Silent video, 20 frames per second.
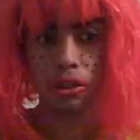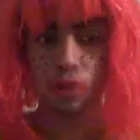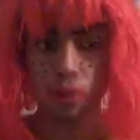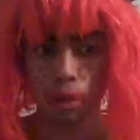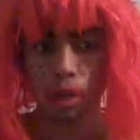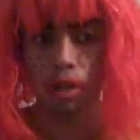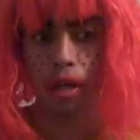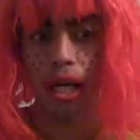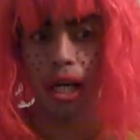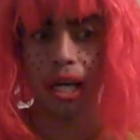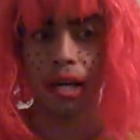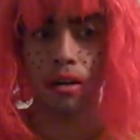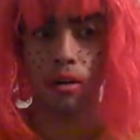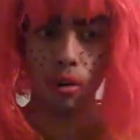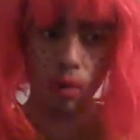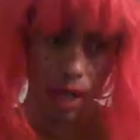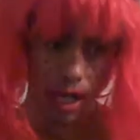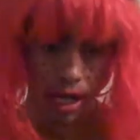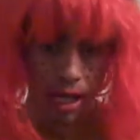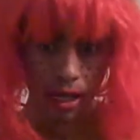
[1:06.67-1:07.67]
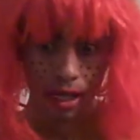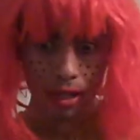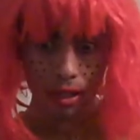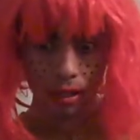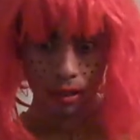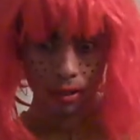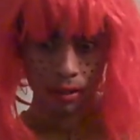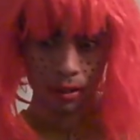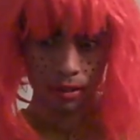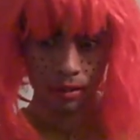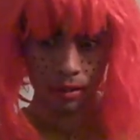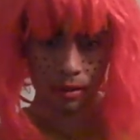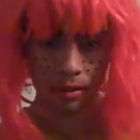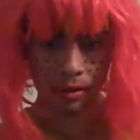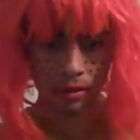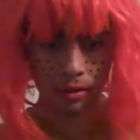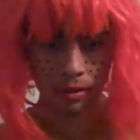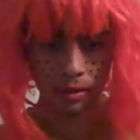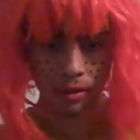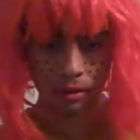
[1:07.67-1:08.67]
just do your hair, okay? We'll be today, okay?